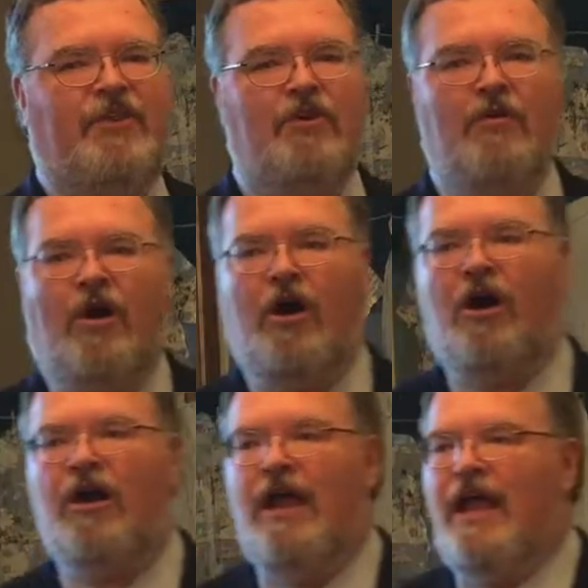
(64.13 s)
you
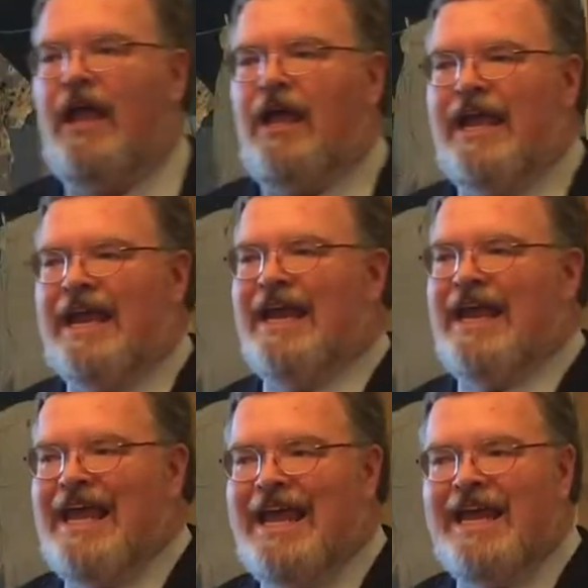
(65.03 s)
are
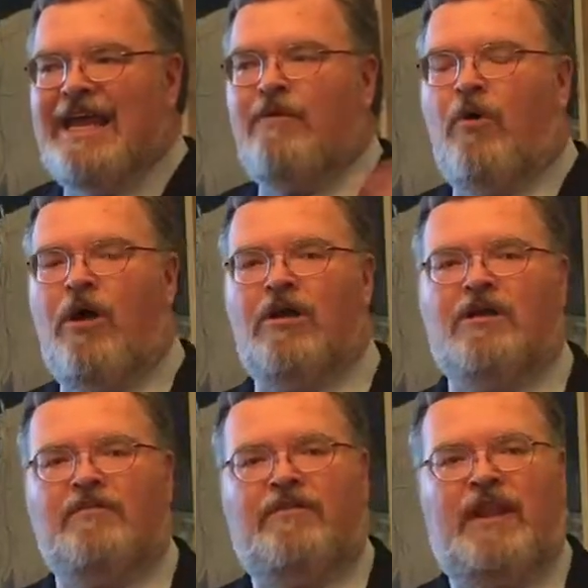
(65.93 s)
in any walk
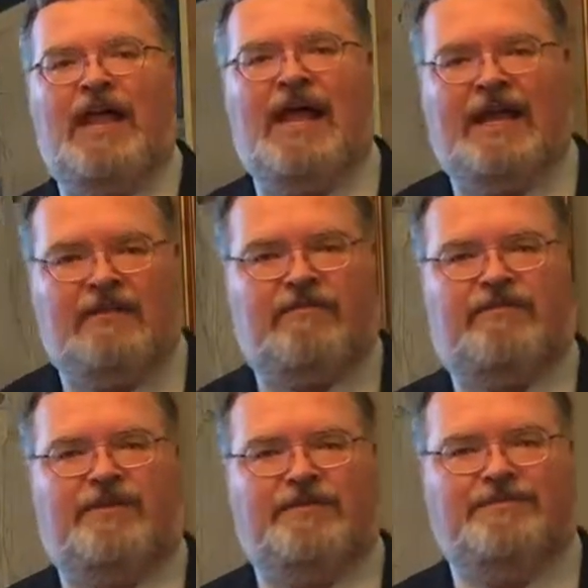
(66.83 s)
of
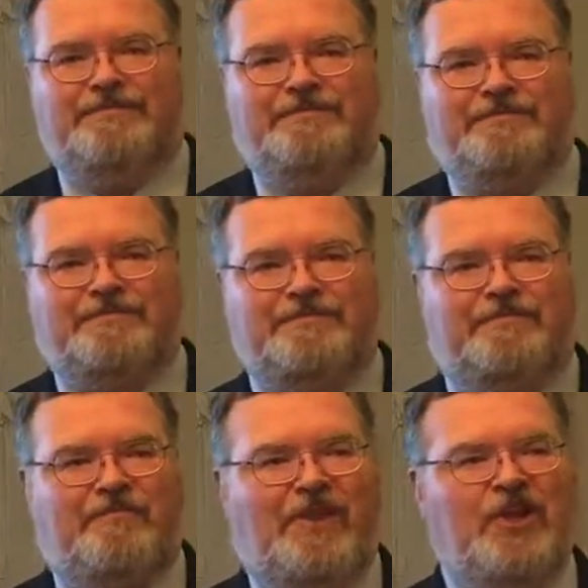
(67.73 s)
life,
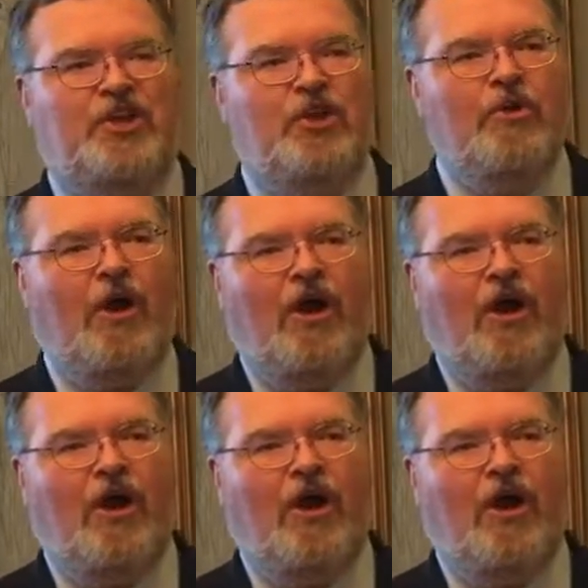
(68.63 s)
you